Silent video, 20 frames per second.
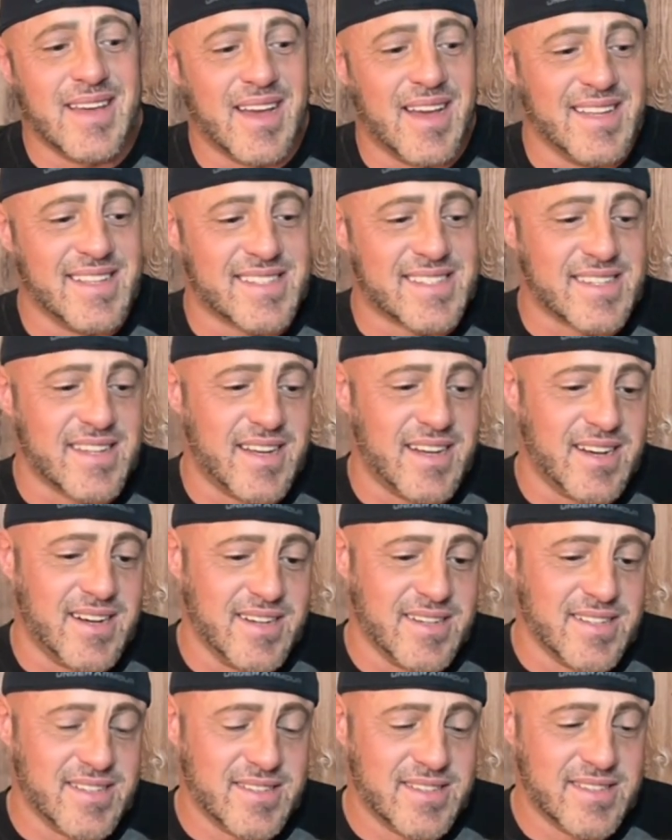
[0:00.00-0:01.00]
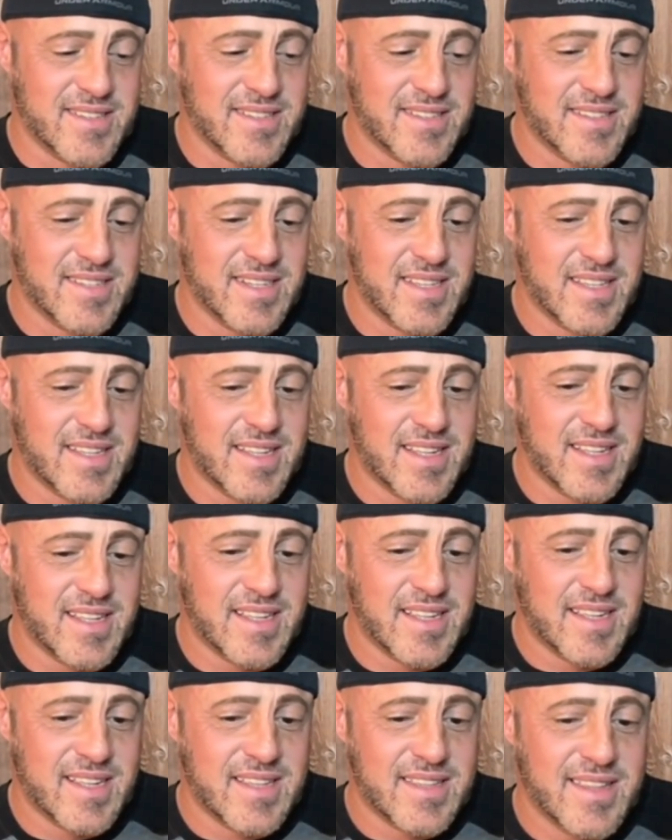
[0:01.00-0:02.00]
it's uh,
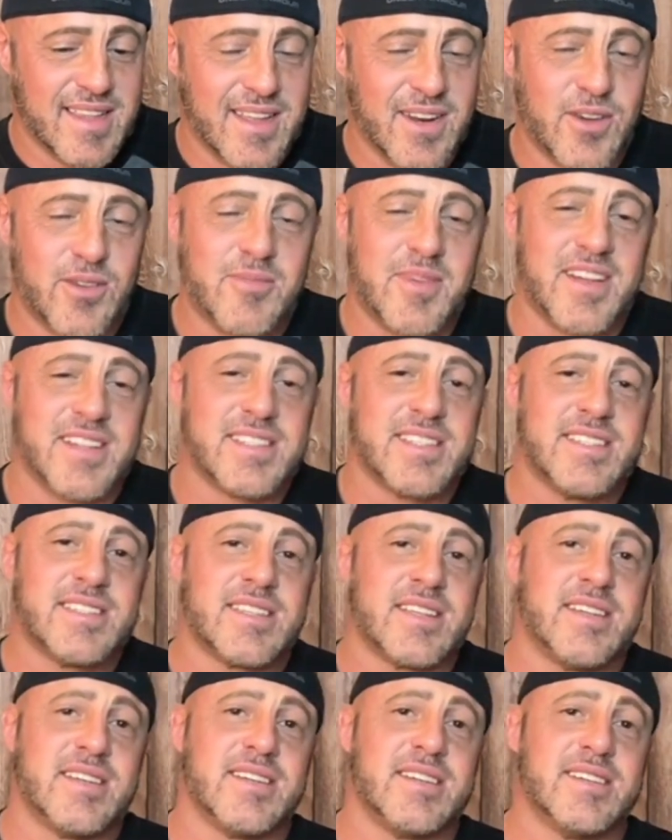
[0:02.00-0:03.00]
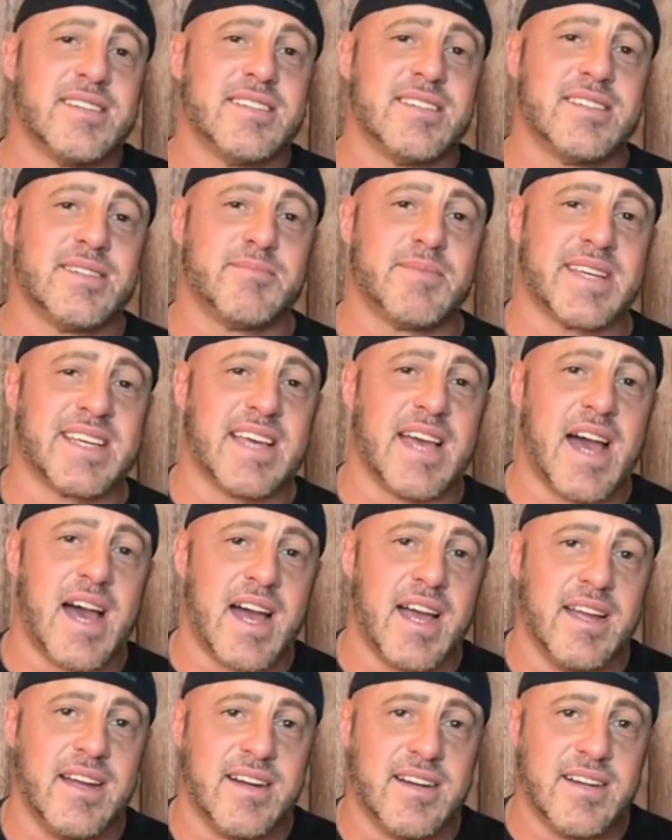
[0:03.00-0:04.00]
that Omos. He's a he's a big
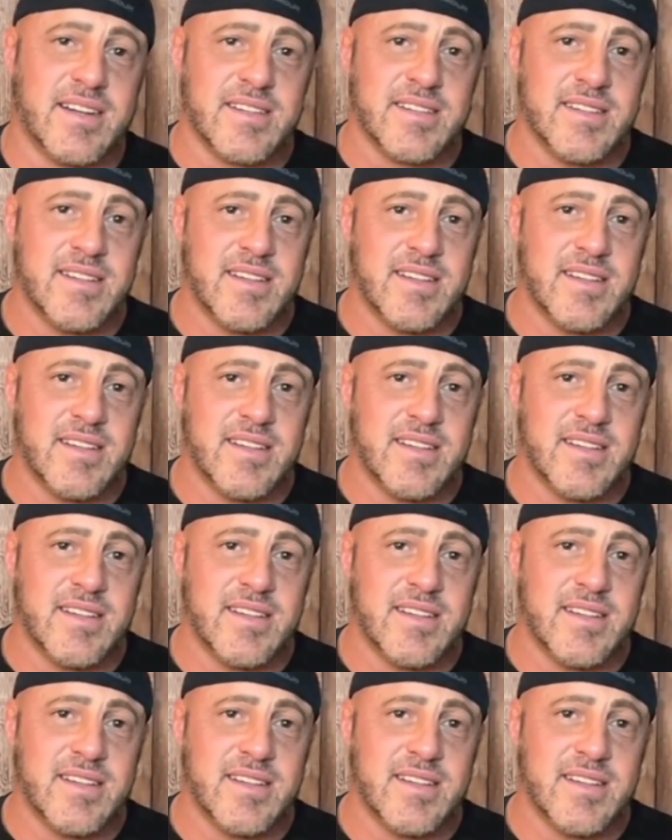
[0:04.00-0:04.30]
guy, huh?